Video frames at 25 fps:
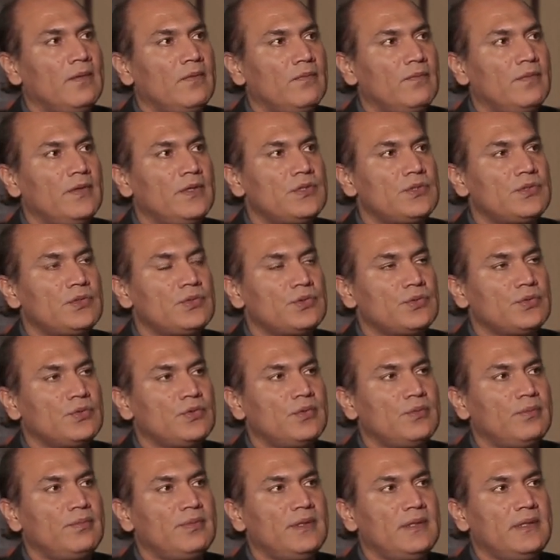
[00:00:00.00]
which
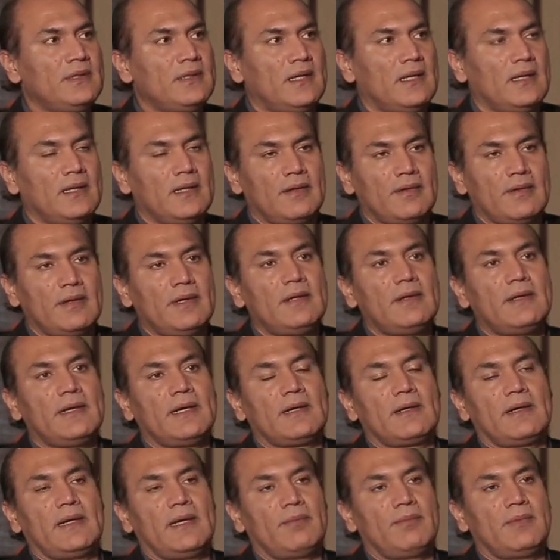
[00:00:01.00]
should be a great
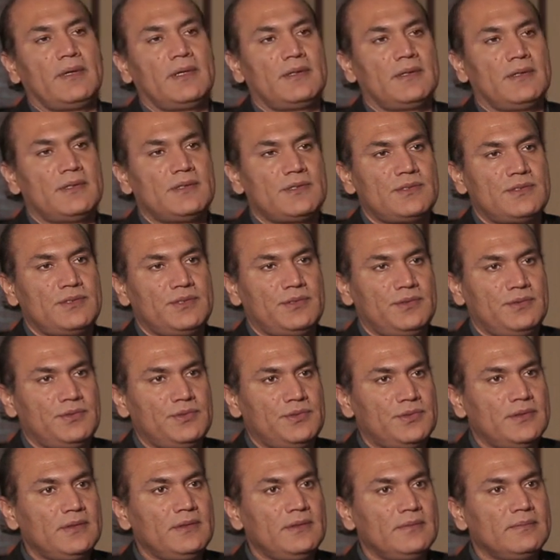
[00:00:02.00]
academic
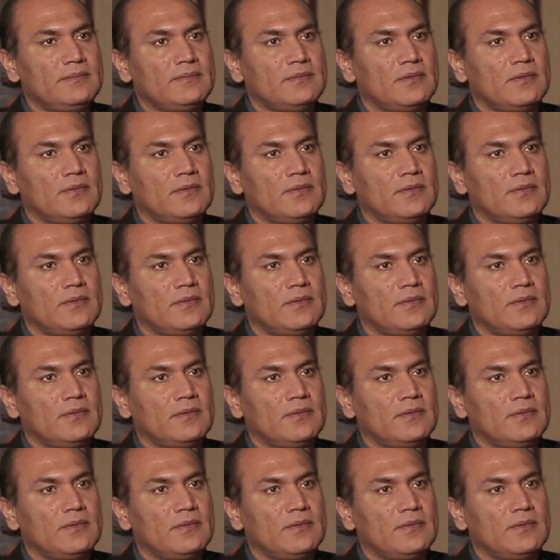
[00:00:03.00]
institution,